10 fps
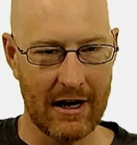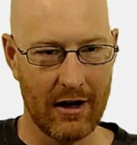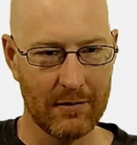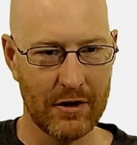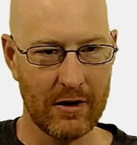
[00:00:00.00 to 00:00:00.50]
in
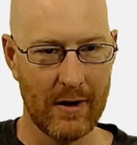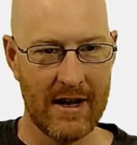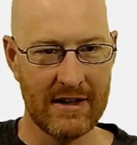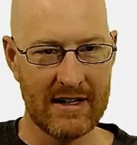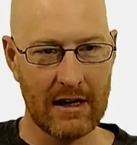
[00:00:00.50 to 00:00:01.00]
column two.
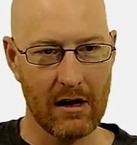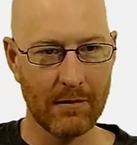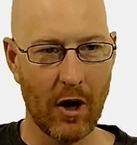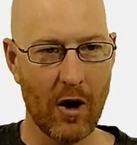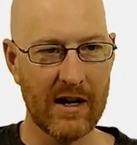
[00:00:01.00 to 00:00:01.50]
These
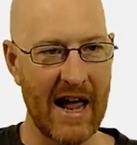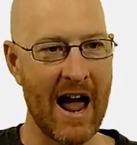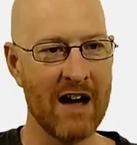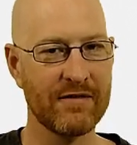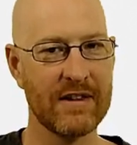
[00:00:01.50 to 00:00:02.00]
columns already
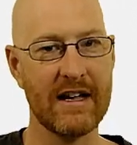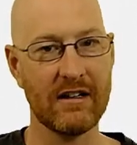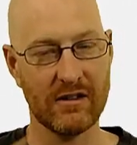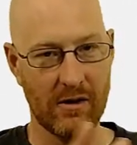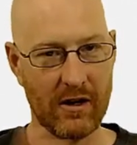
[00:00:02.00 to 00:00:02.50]
have
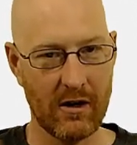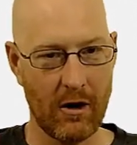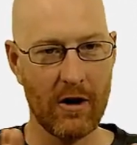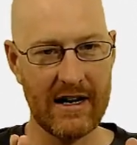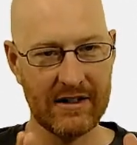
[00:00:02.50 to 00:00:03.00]
things, so
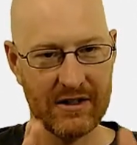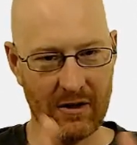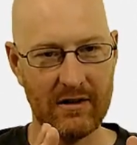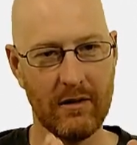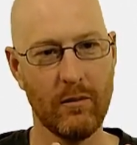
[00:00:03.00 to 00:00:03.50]
they're already a
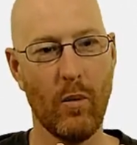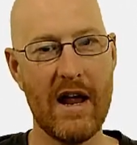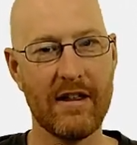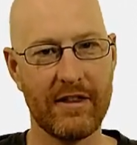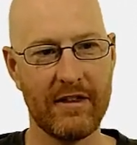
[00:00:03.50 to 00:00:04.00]
certain
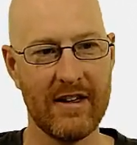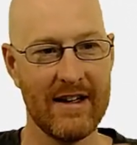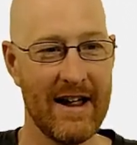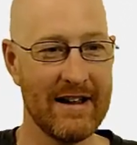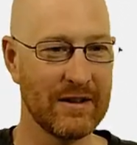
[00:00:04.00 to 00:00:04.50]
width.
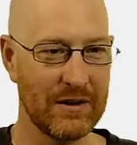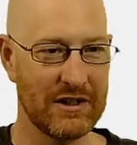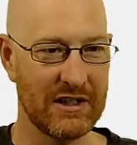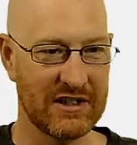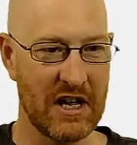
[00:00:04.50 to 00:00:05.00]
And so
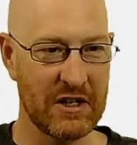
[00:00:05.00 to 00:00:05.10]
it's just